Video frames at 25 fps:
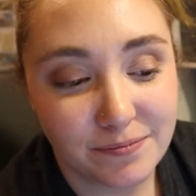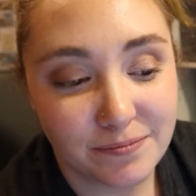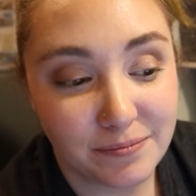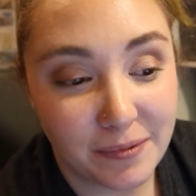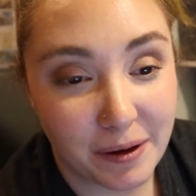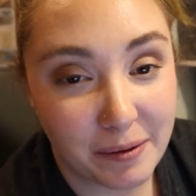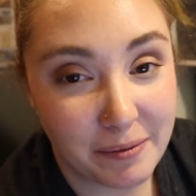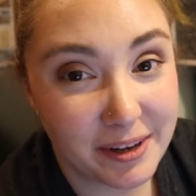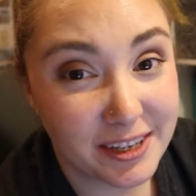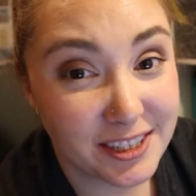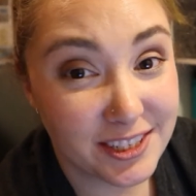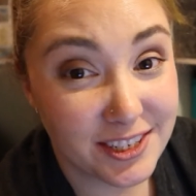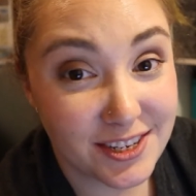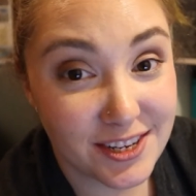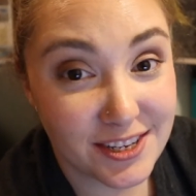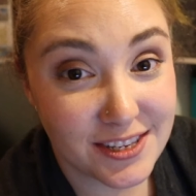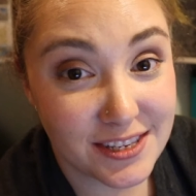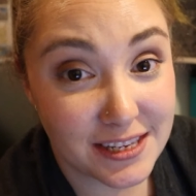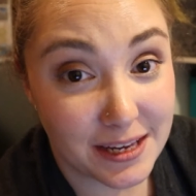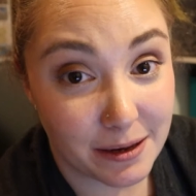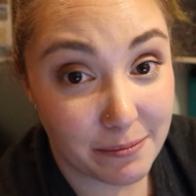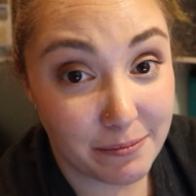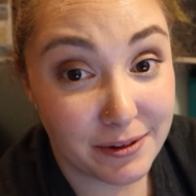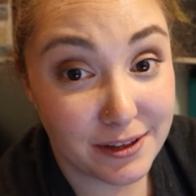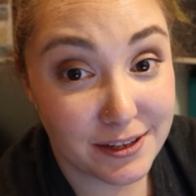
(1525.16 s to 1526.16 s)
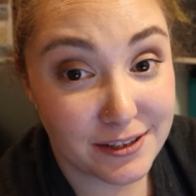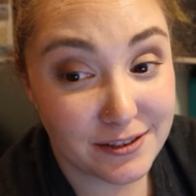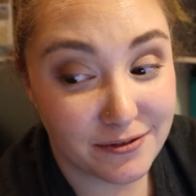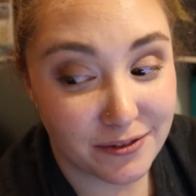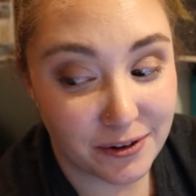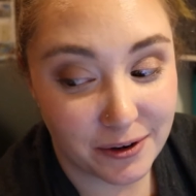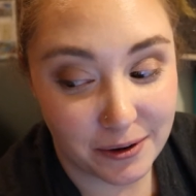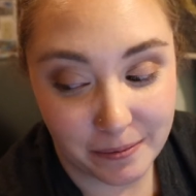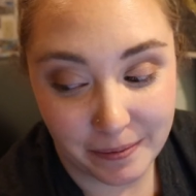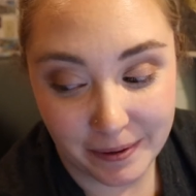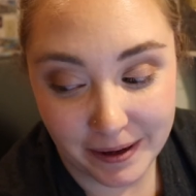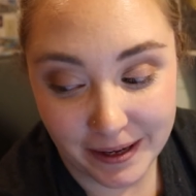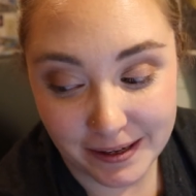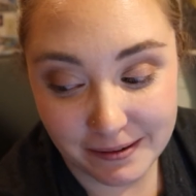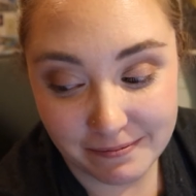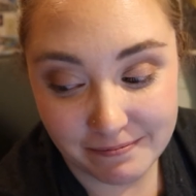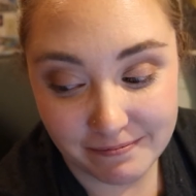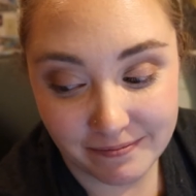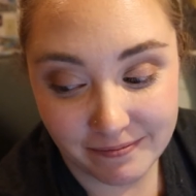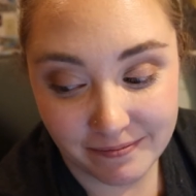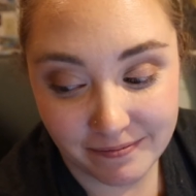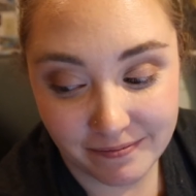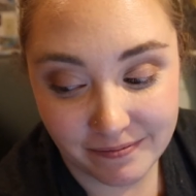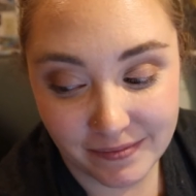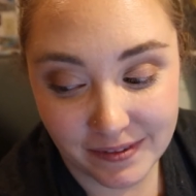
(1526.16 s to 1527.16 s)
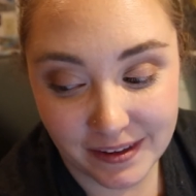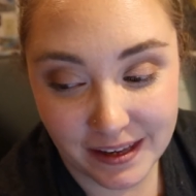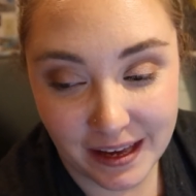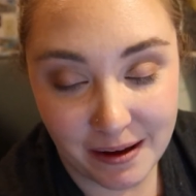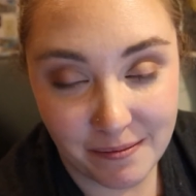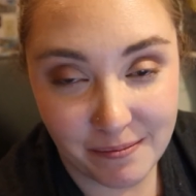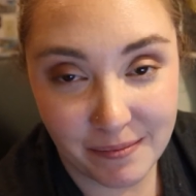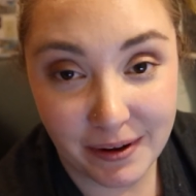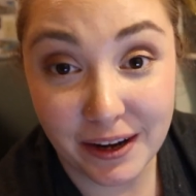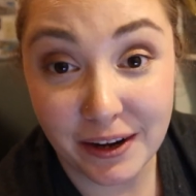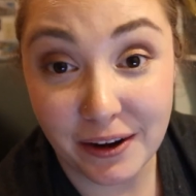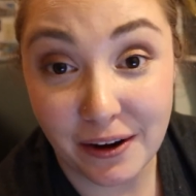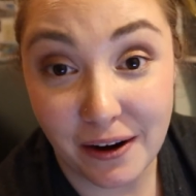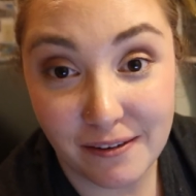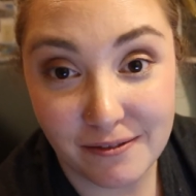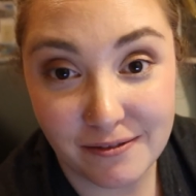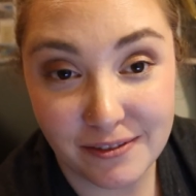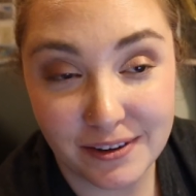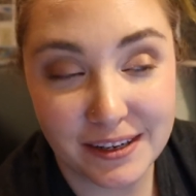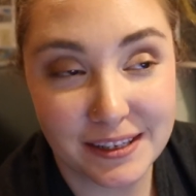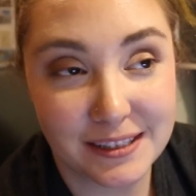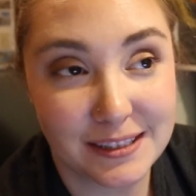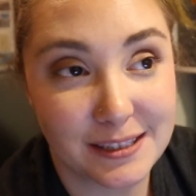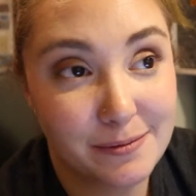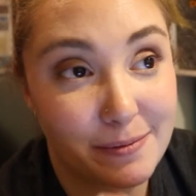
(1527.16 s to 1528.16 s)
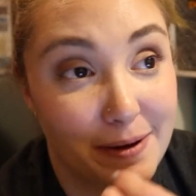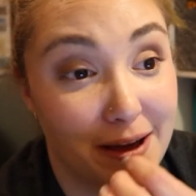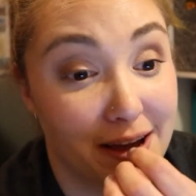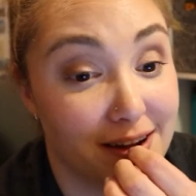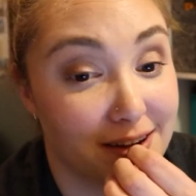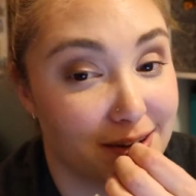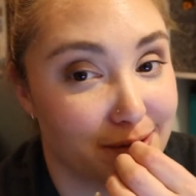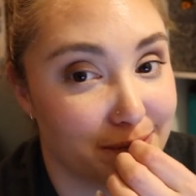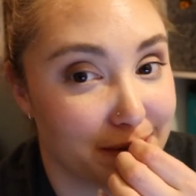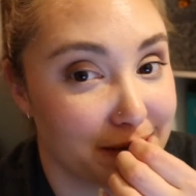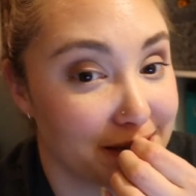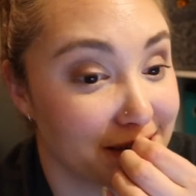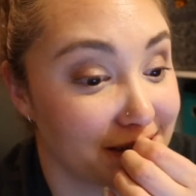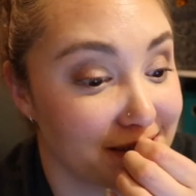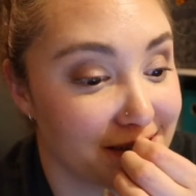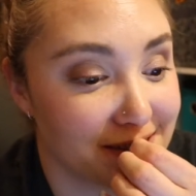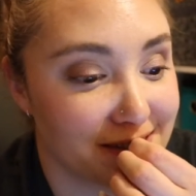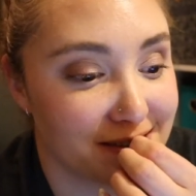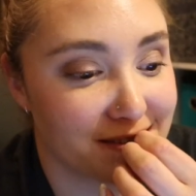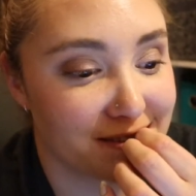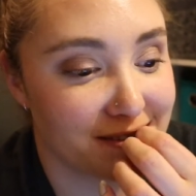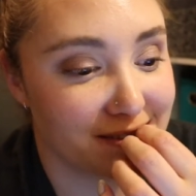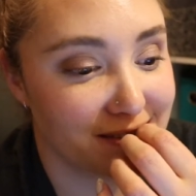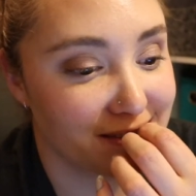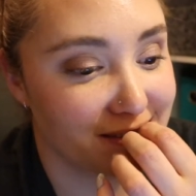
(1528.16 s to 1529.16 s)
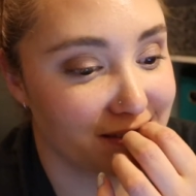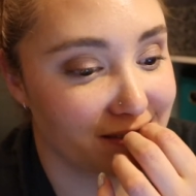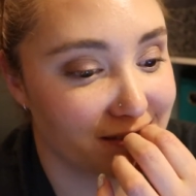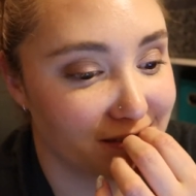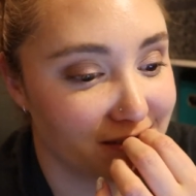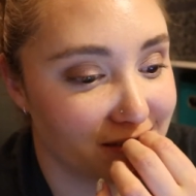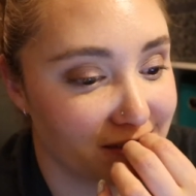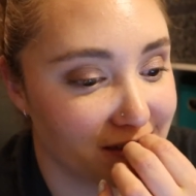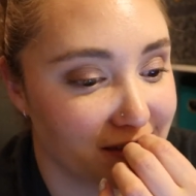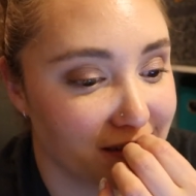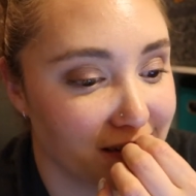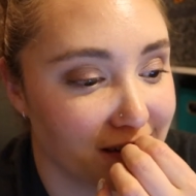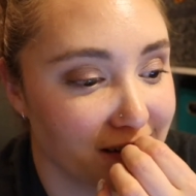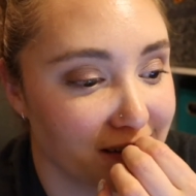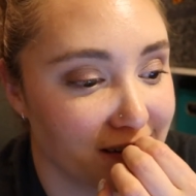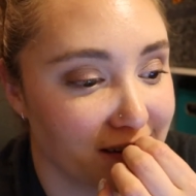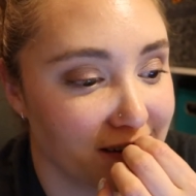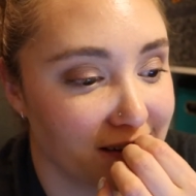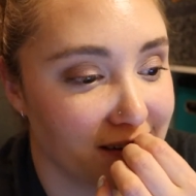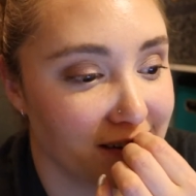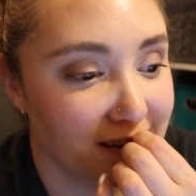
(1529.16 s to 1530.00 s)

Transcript: Maybe I should just skip this for a bit, get my confidence back, because it's